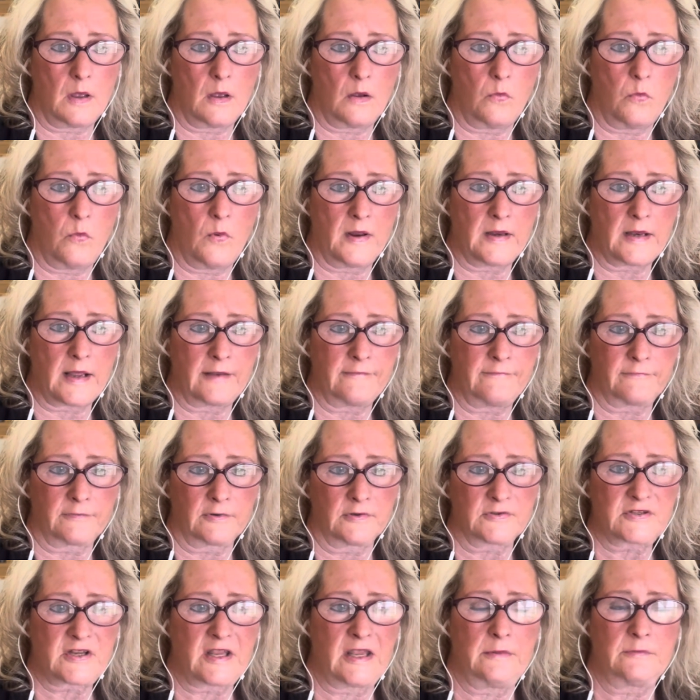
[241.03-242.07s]
when I
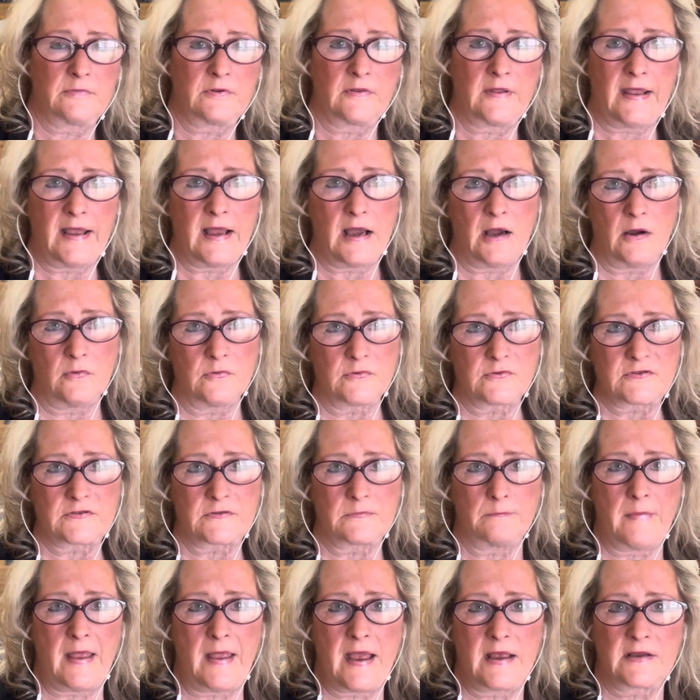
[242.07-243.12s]
first came to the house,
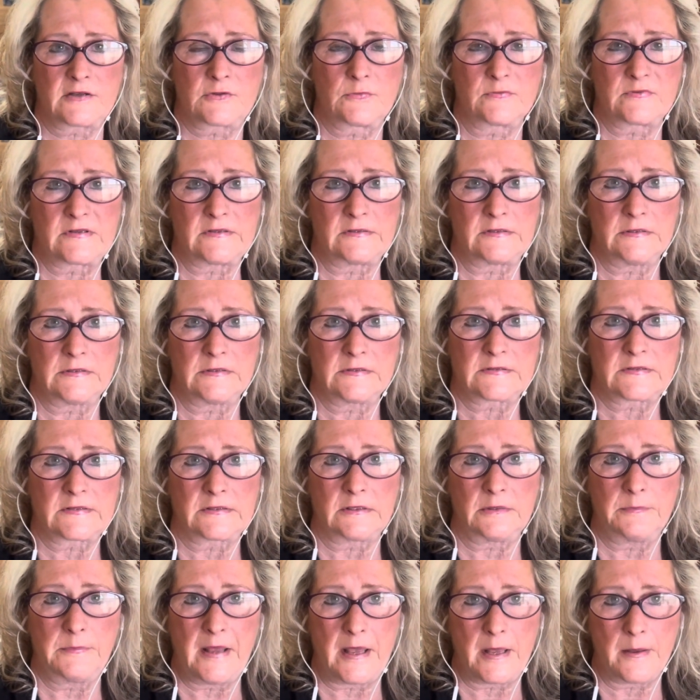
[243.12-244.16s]
Max was in his little
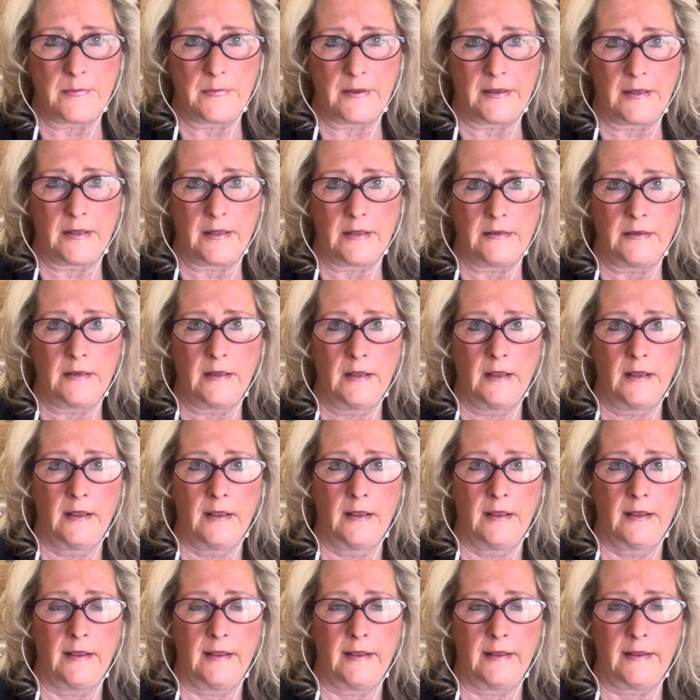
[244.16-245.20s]
pet bed,
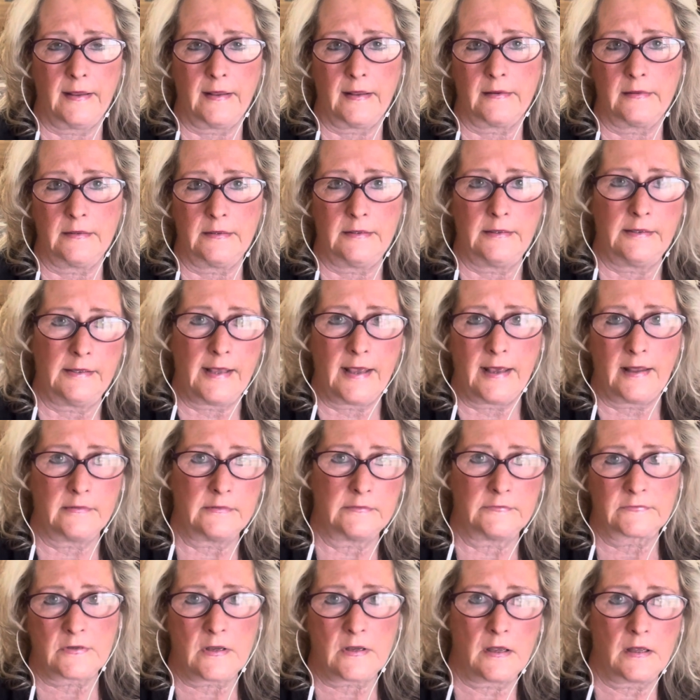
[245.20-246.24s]
and he had
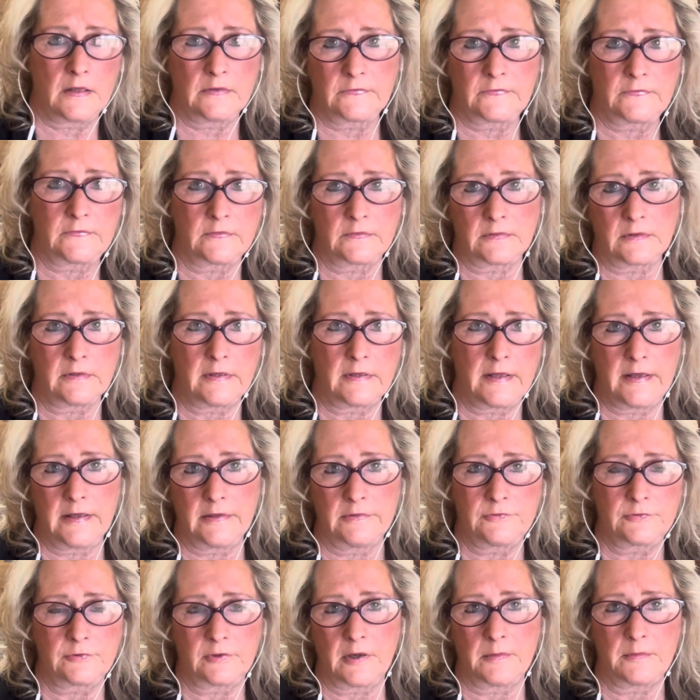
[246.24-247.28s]
these constant little head
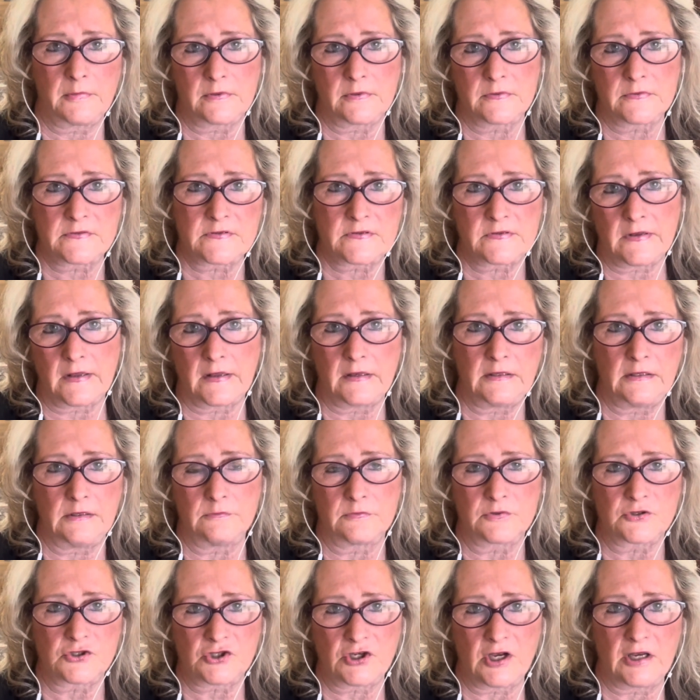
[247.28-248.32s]
tremors, and he
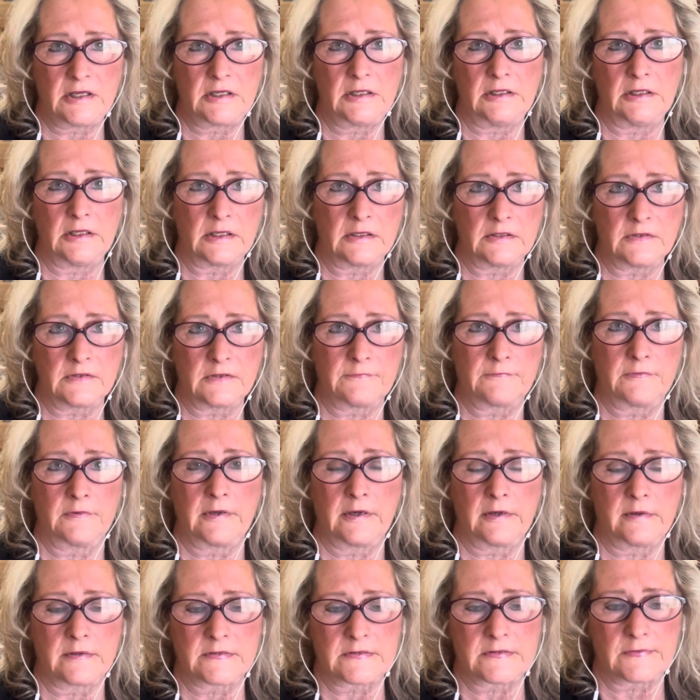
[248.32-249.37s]
was shaking in different
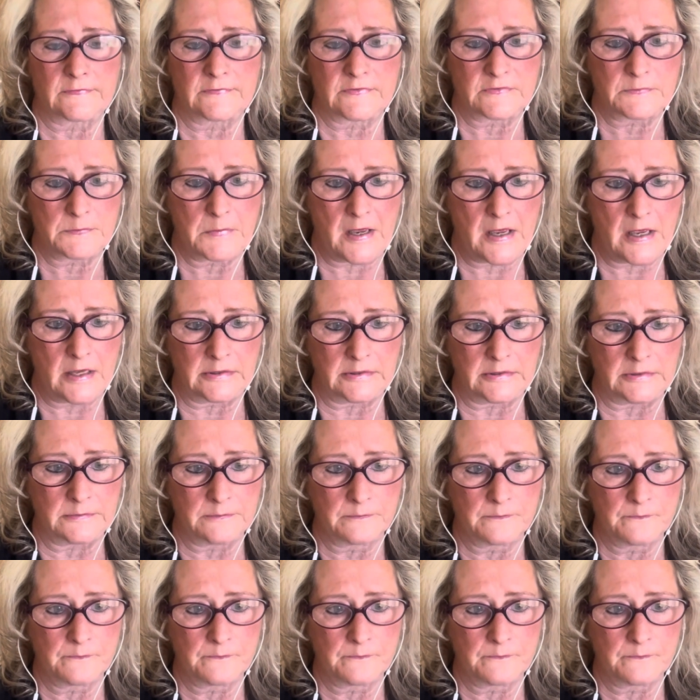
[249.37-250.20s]
areas of his body.